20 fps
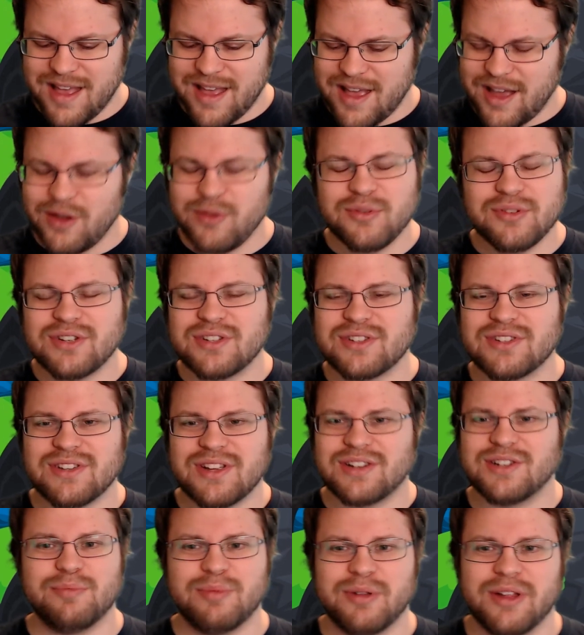It was just
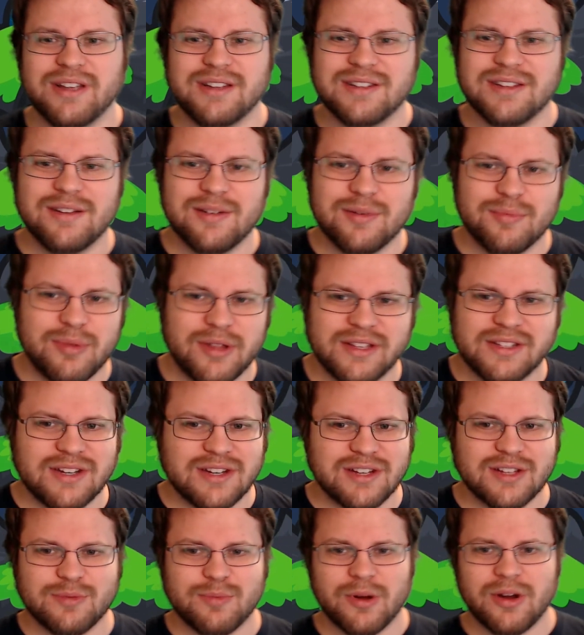such a pleasant
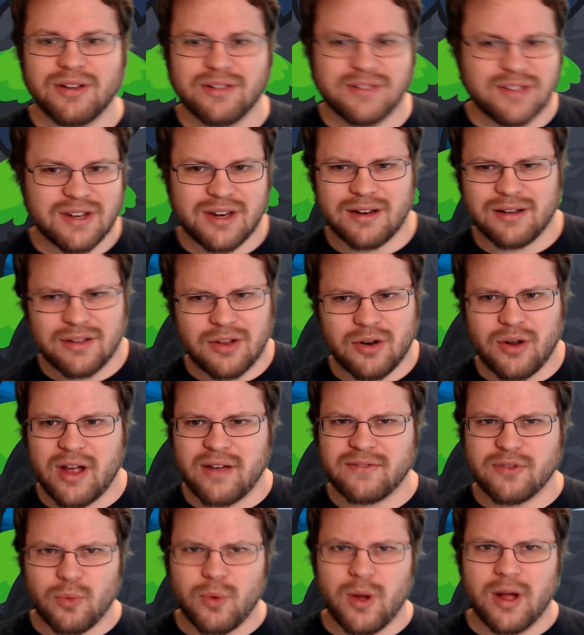experience, and
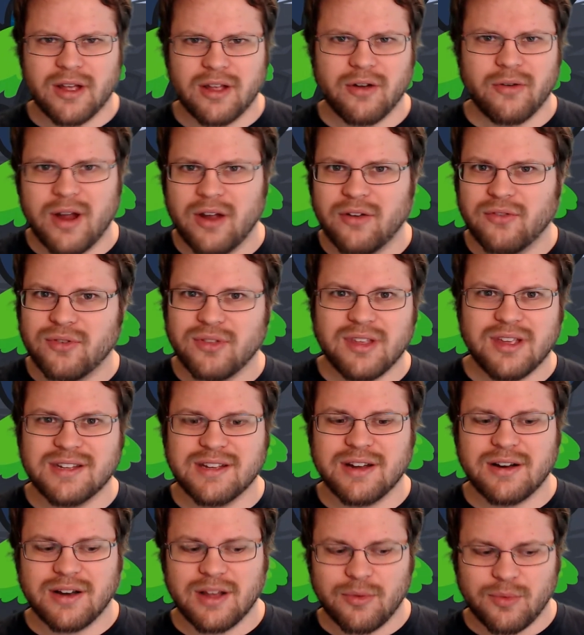after walking around for the
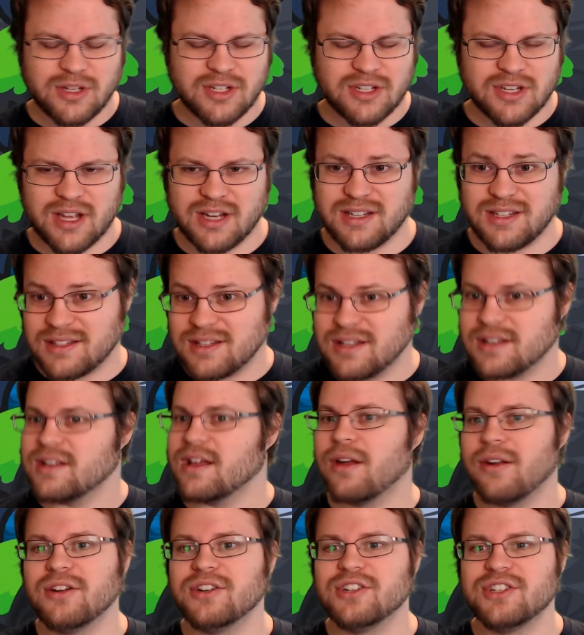entire day, we just got to sit
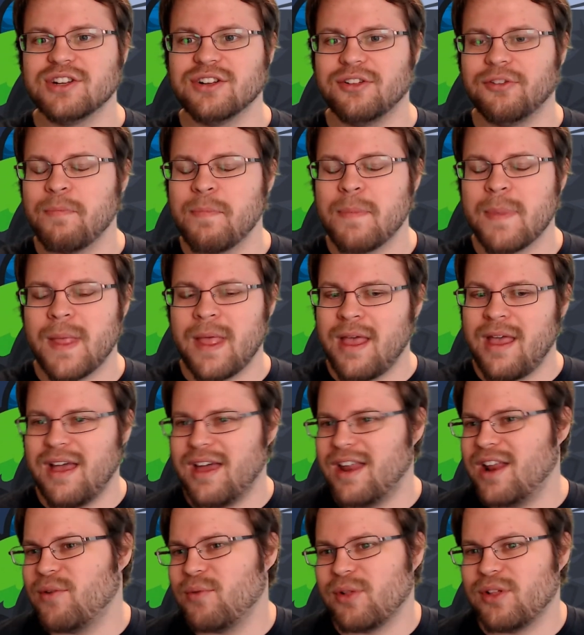down and chill,
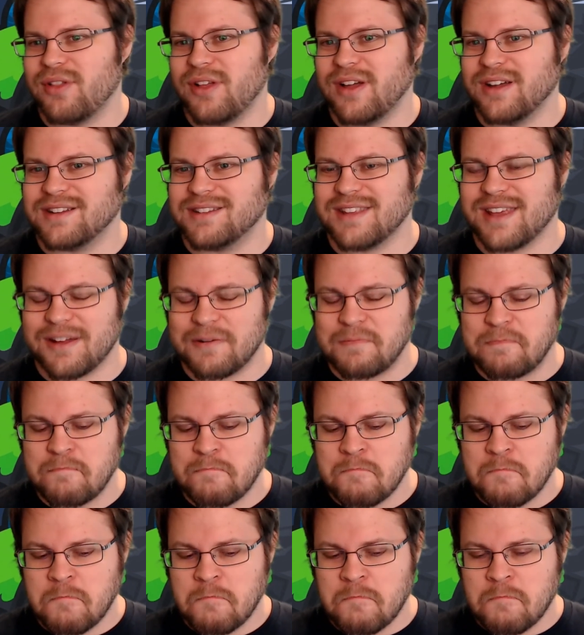and I really liked that.
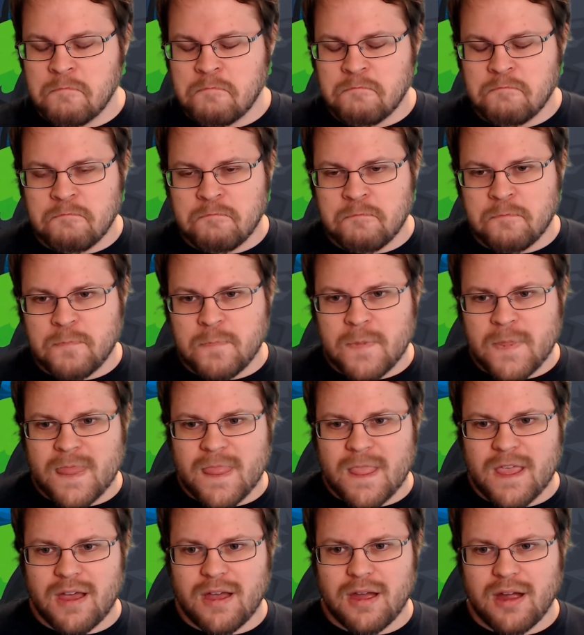
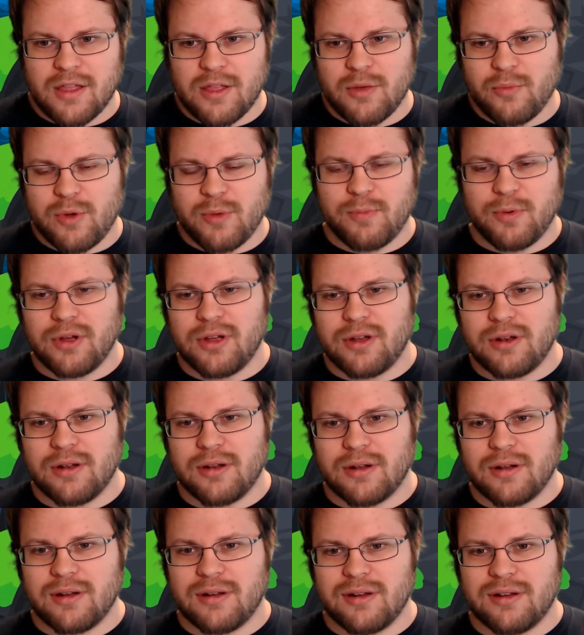And then we put
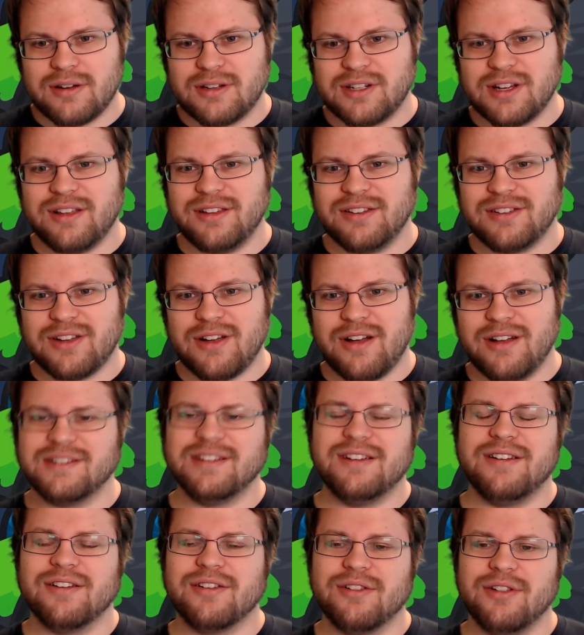Shell's aunt
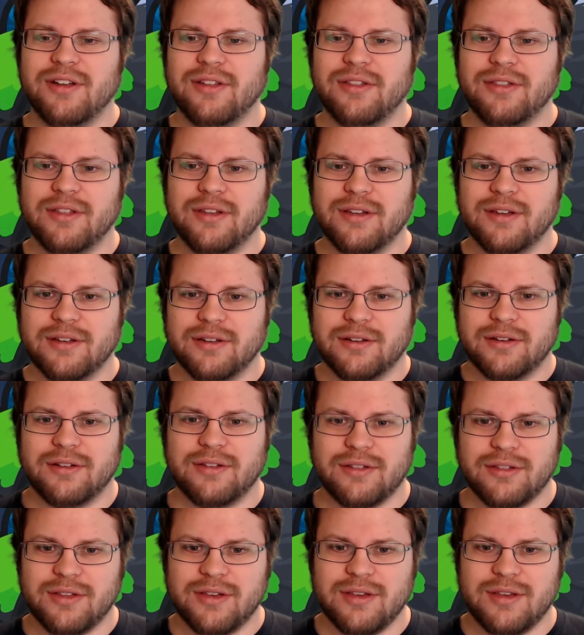and uncle on
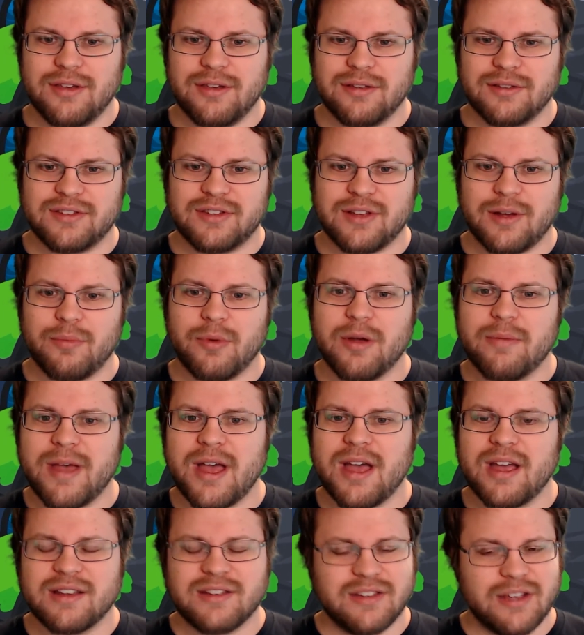the subway
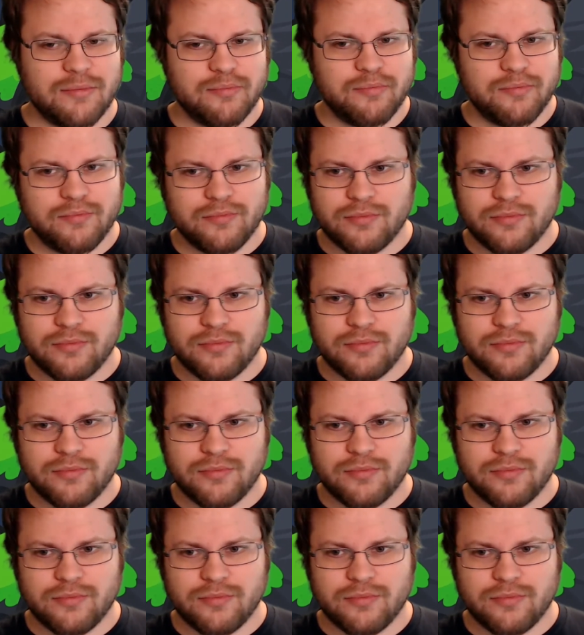back. Said,